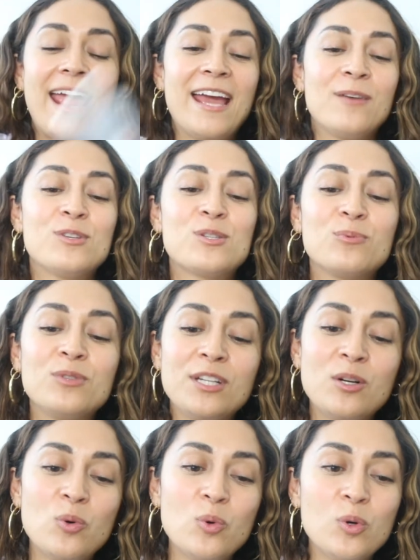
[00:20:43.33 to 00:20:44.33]
And what's
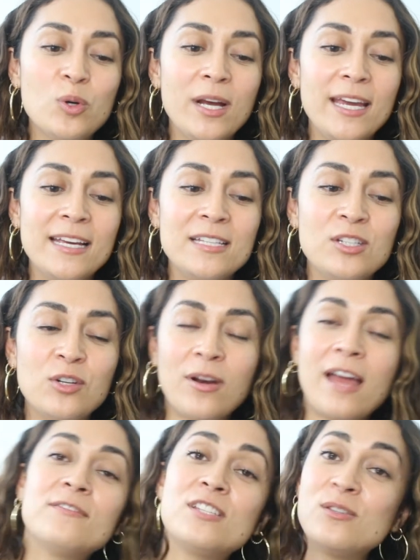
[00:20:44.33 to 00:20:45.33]
really cool is you don't
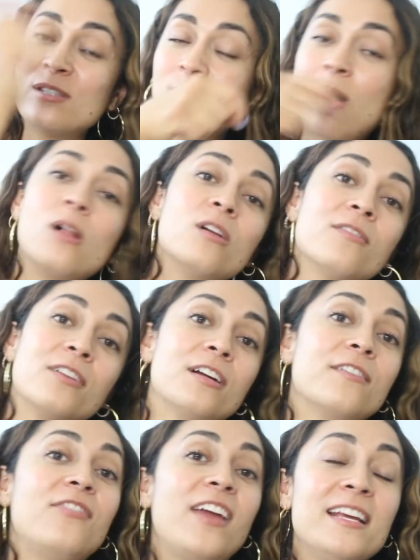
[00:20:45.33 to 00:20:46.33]
have to use them all over
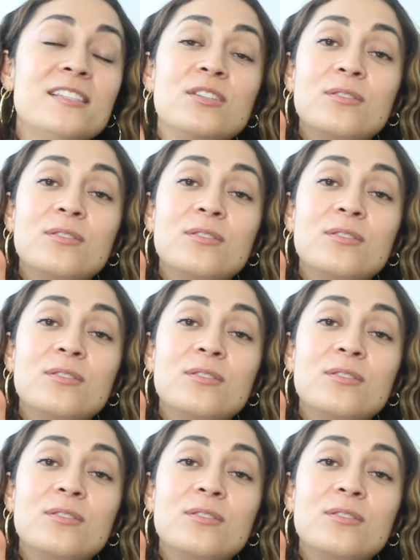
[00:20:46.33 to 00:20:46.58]
your face.